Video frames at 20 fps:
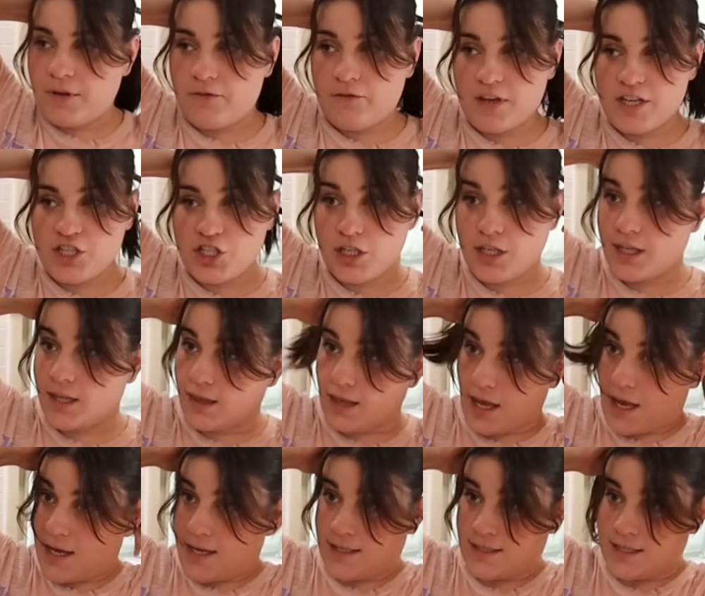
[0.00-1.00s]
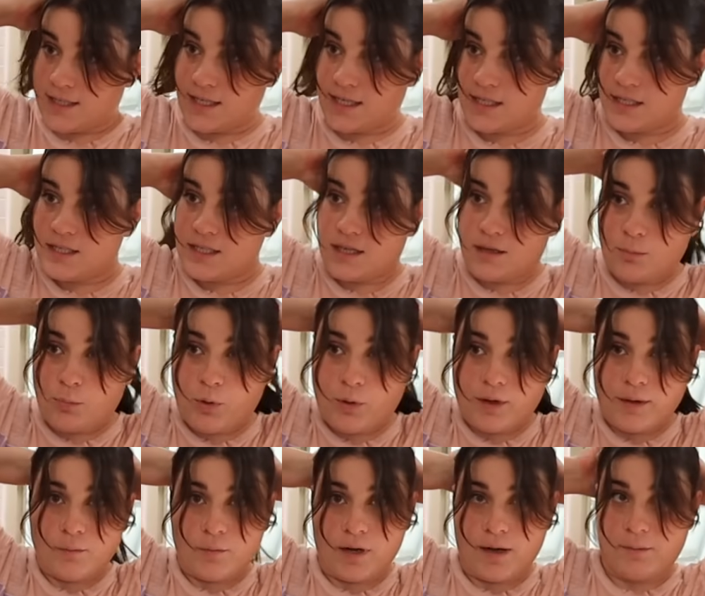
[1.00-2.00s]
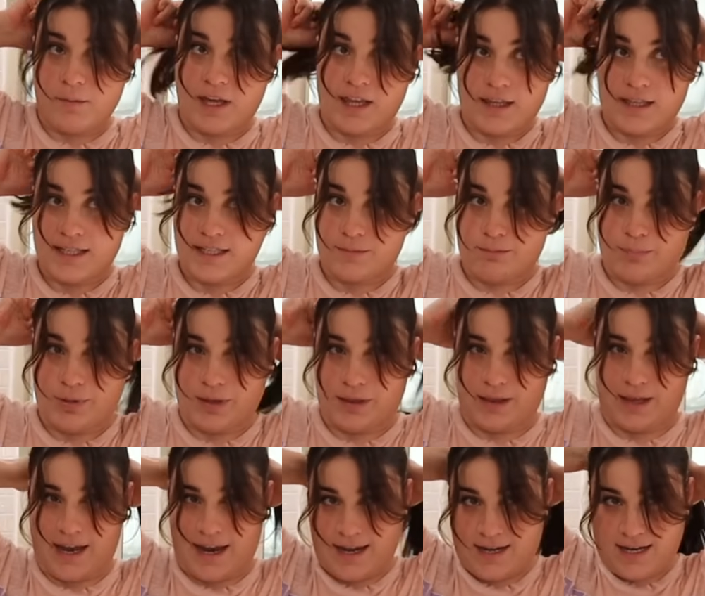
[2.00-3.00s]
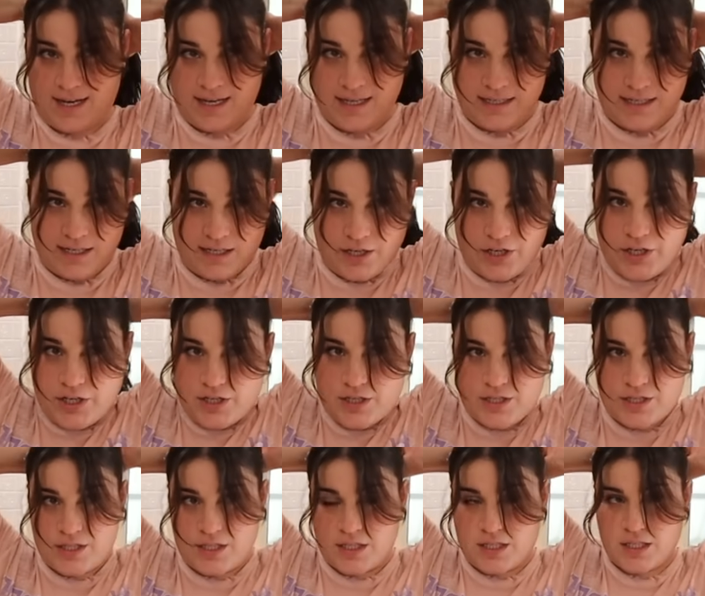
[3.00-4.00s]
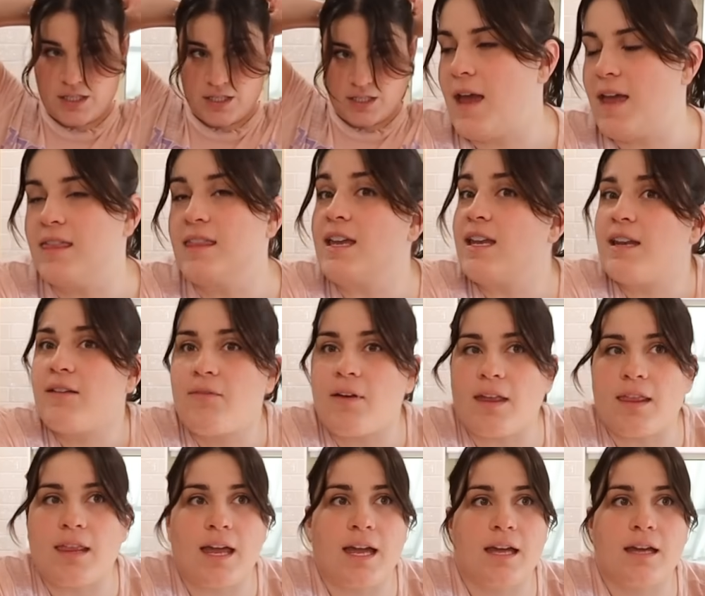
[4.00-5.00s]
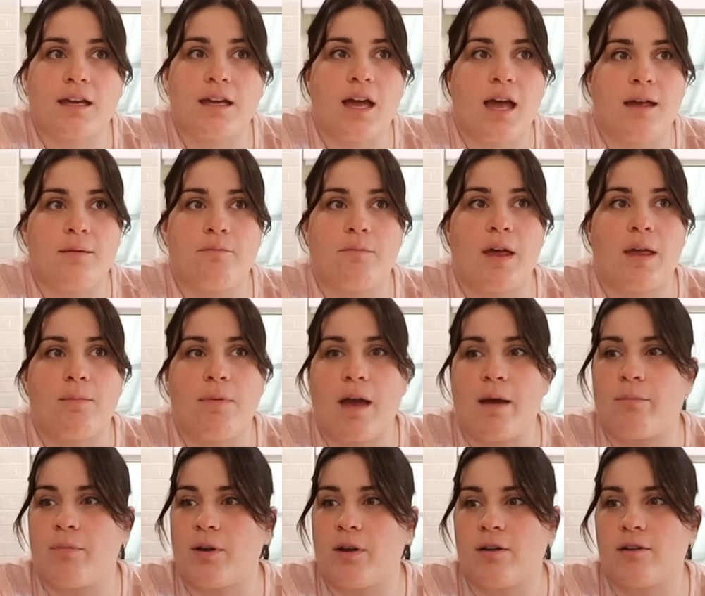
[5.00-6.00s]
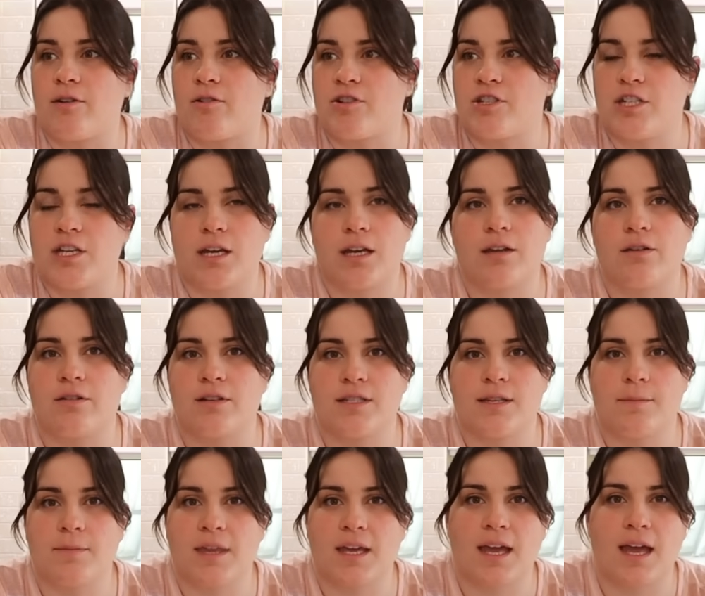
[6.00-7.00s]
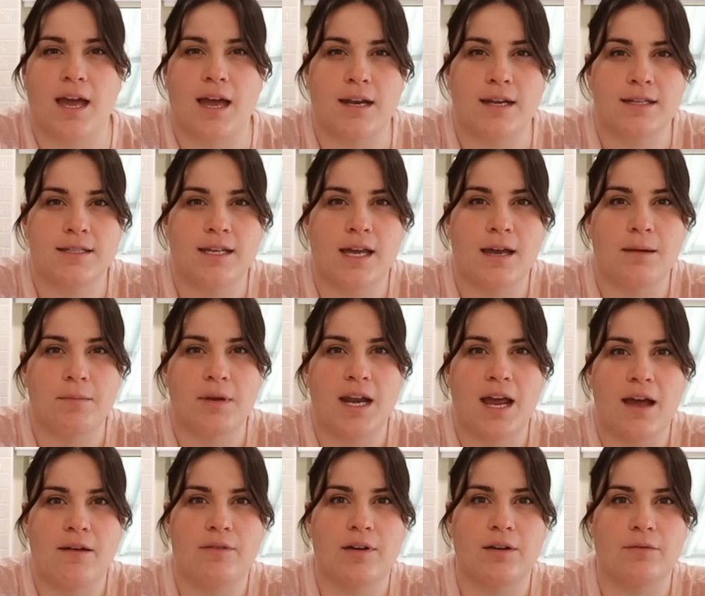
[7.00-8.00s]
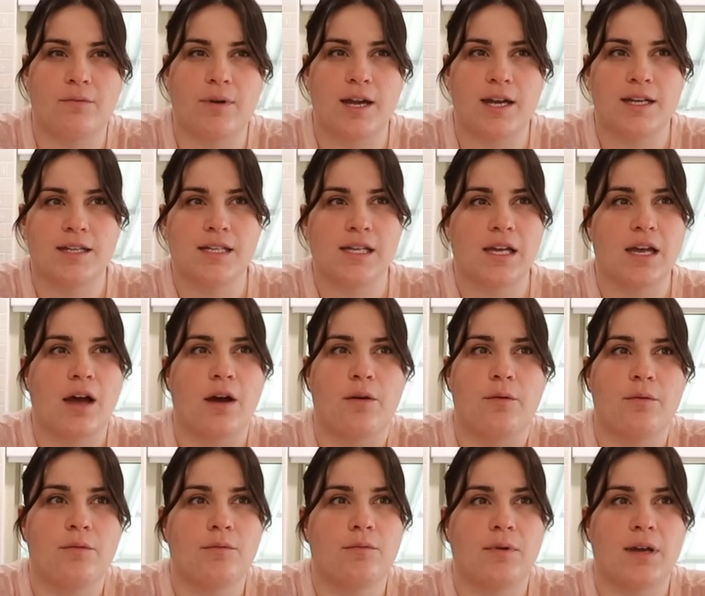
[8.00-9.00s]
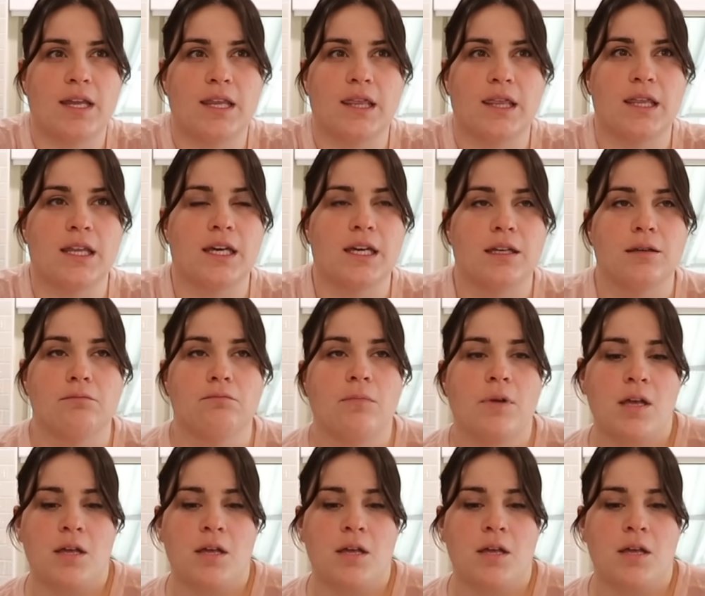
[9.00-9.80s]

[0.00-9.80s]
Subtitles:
eventually like to get to the point where I'm at least planning dinners. And then if I like cut bell pepper or chicken or something ahead of time and have it ready to go in the